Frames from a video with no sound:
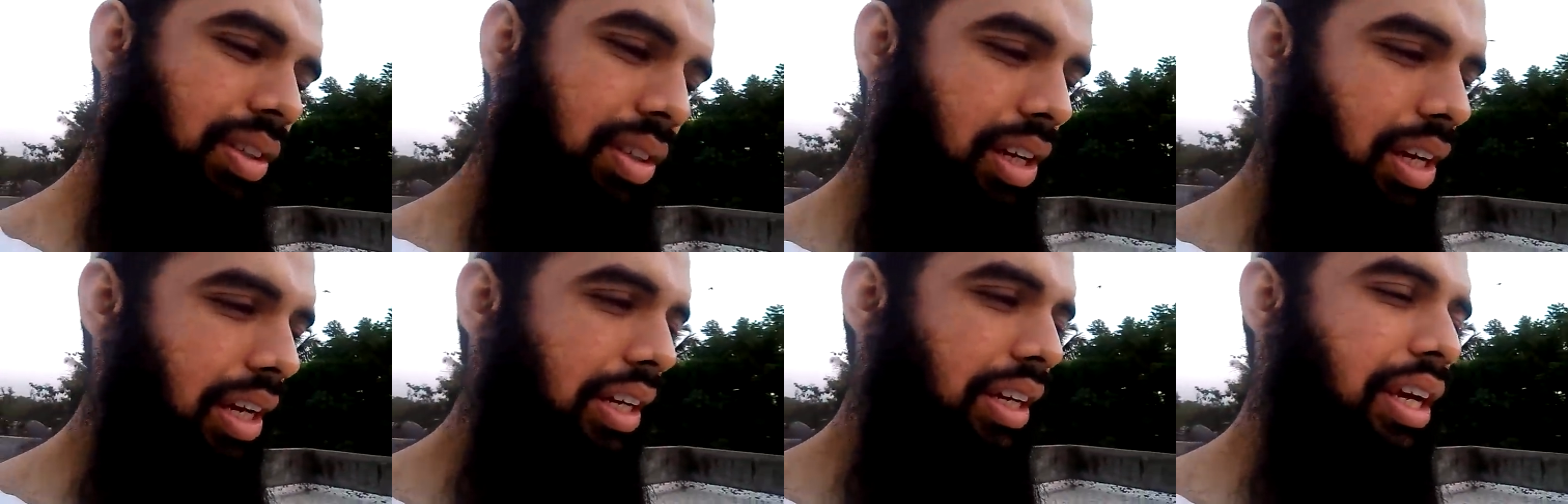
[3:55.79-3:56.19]

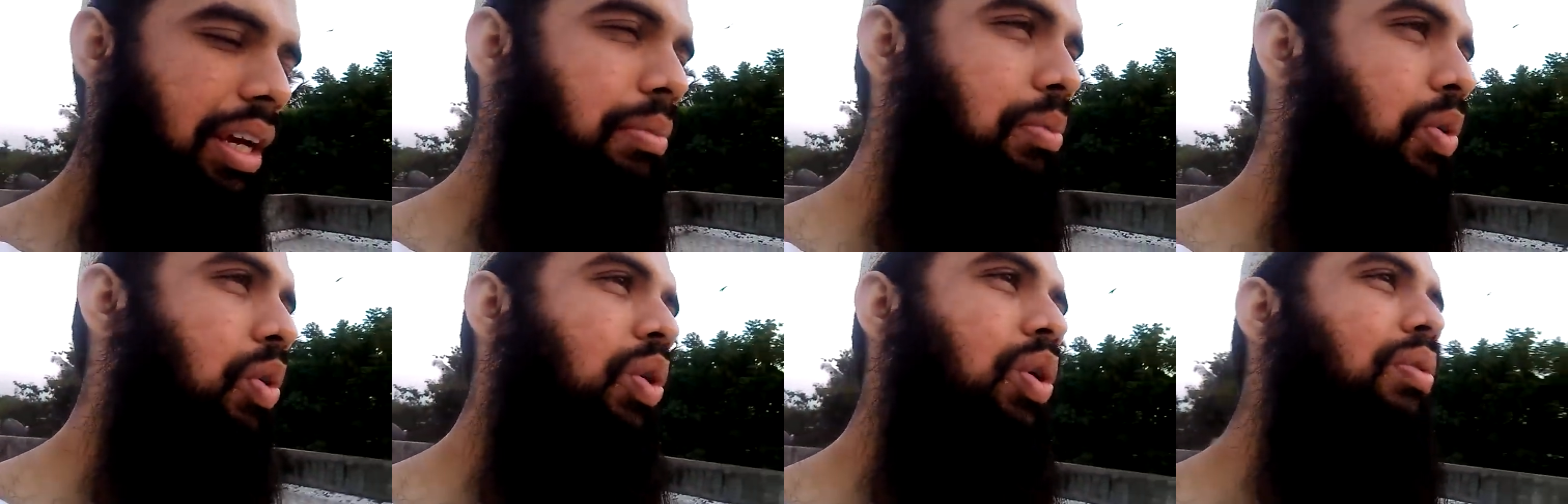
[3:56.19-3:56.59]
I
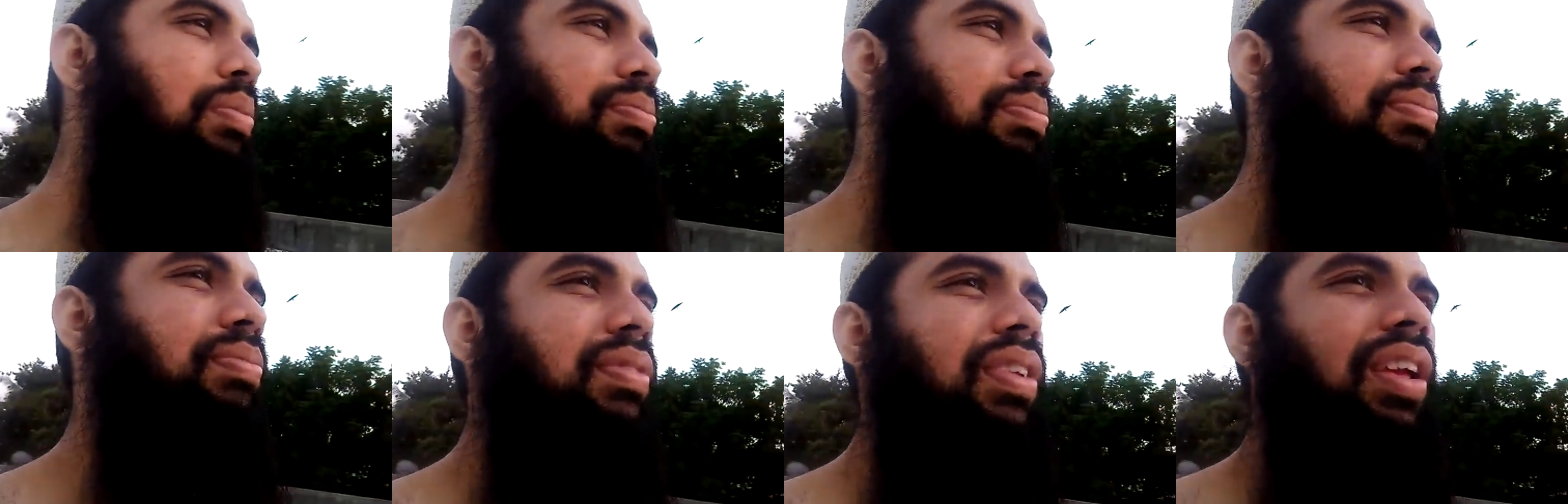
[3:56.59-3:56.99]
came
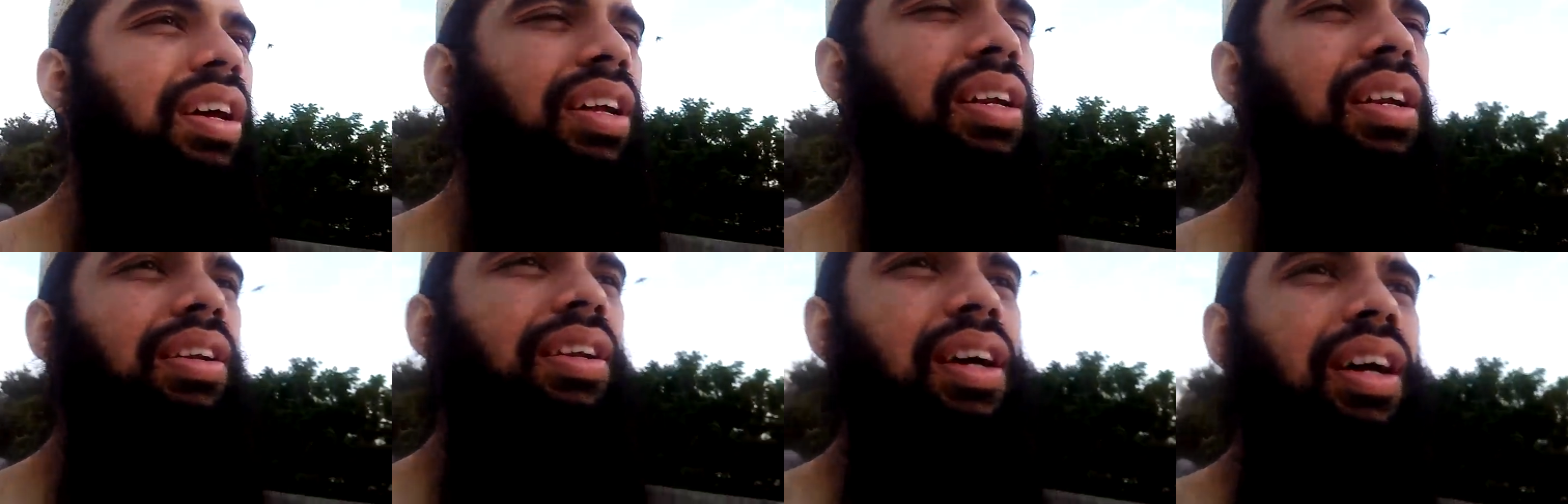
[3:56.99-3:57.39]
home
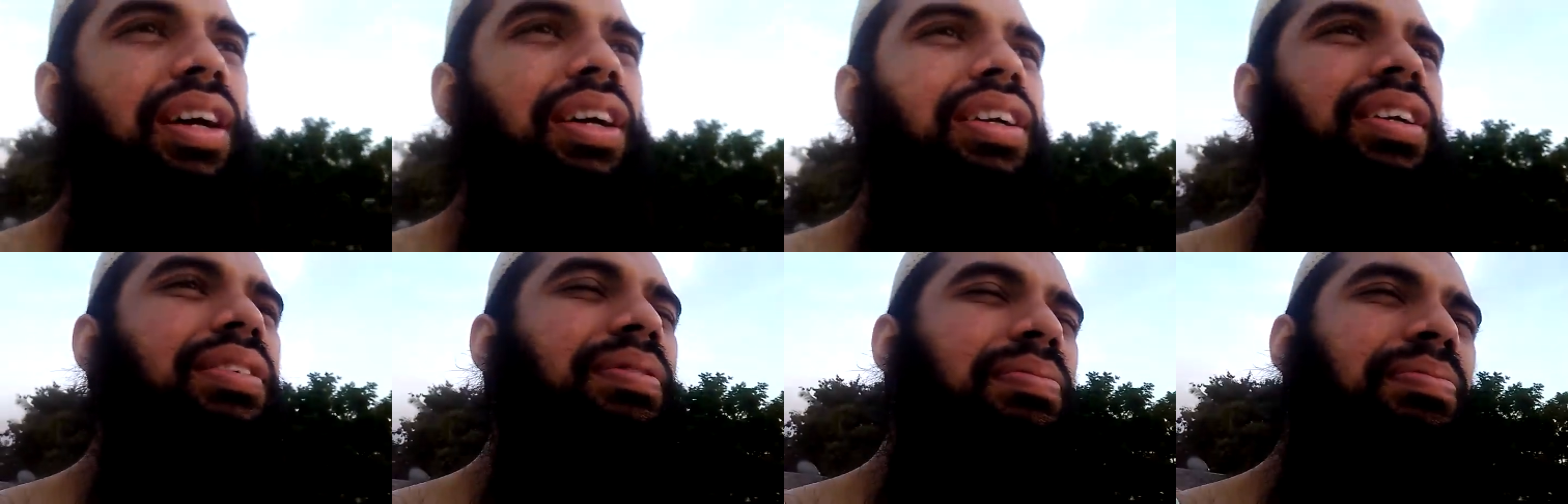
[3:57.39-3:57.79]
and
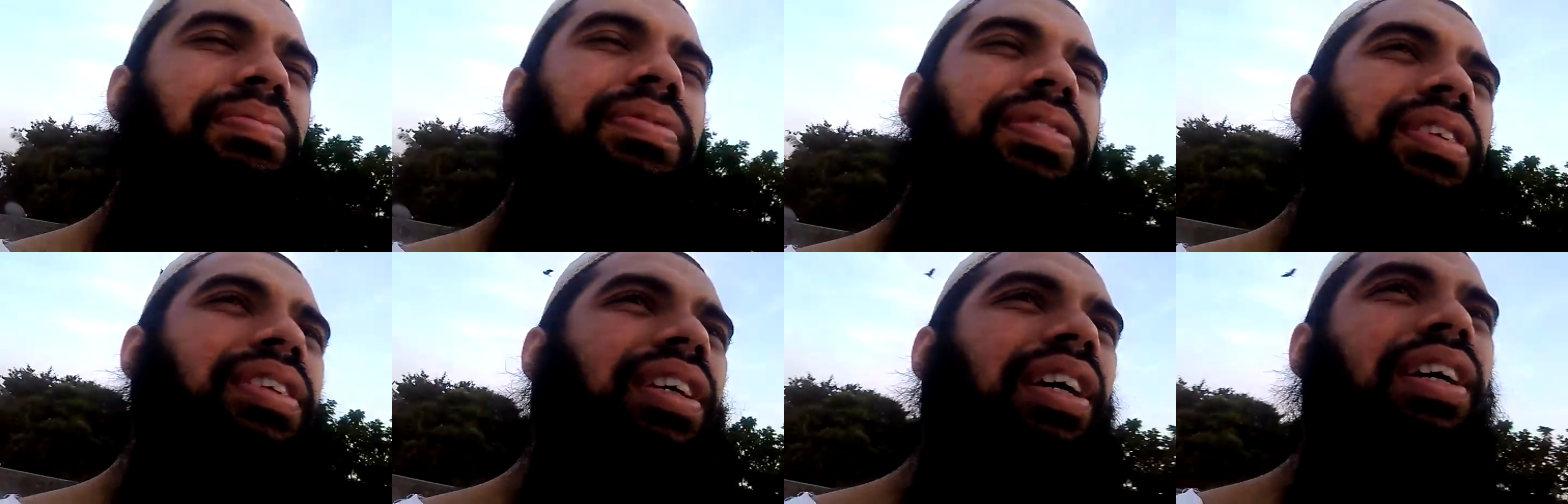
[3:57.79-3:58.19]
had
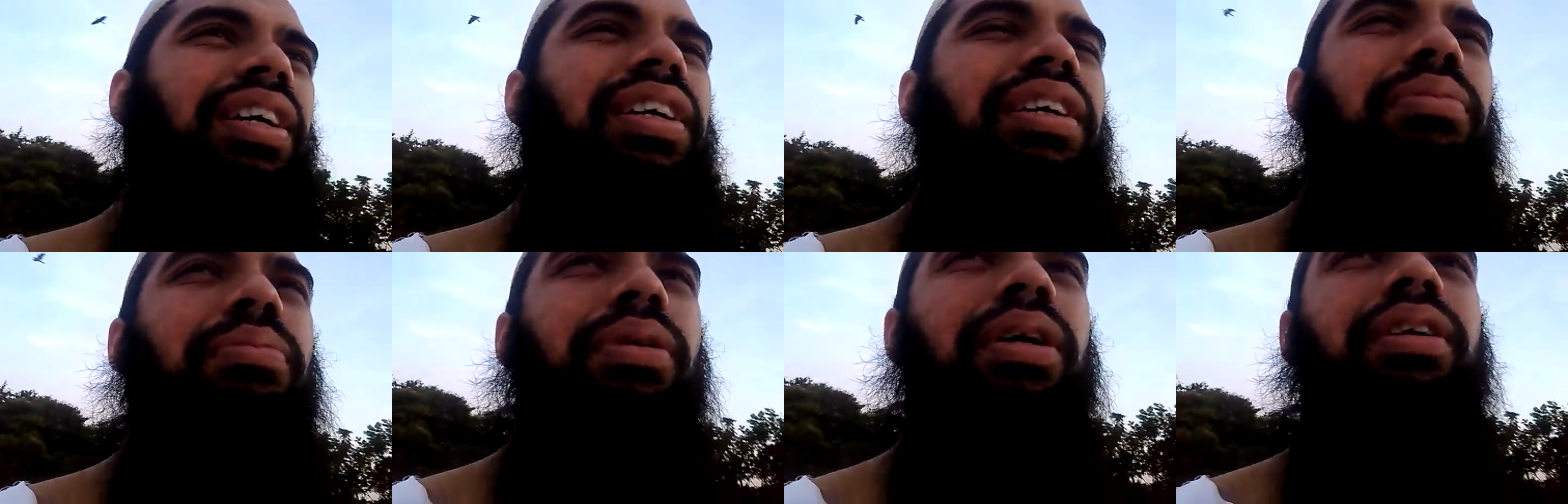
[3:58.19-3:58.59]

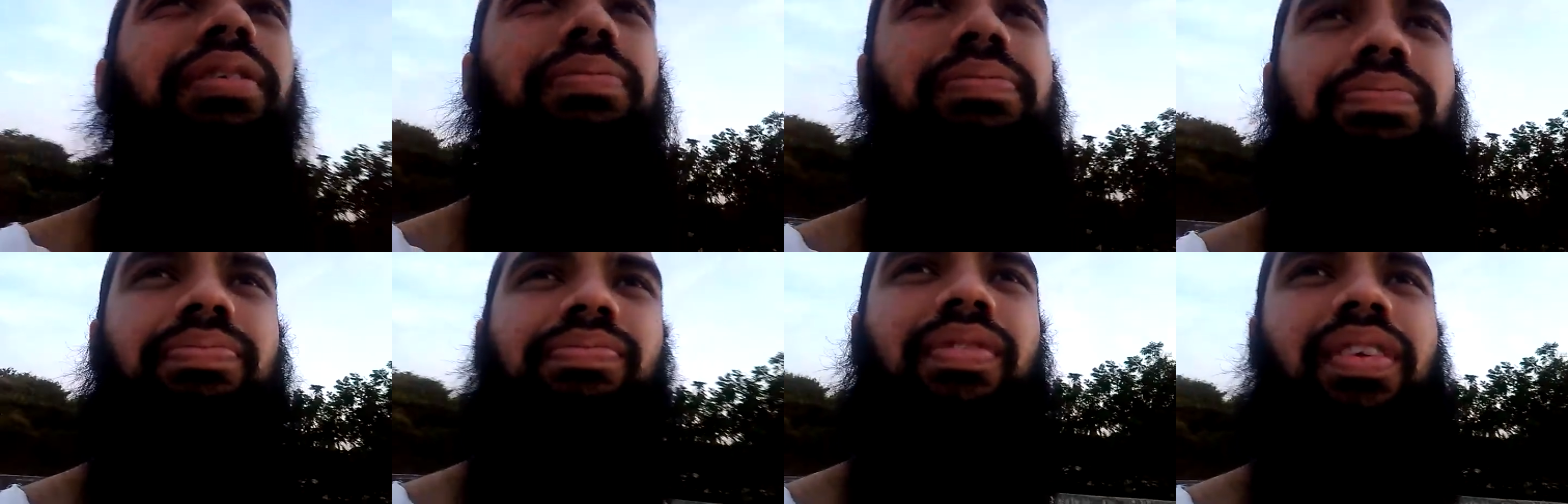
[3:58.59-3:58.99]
decided, man,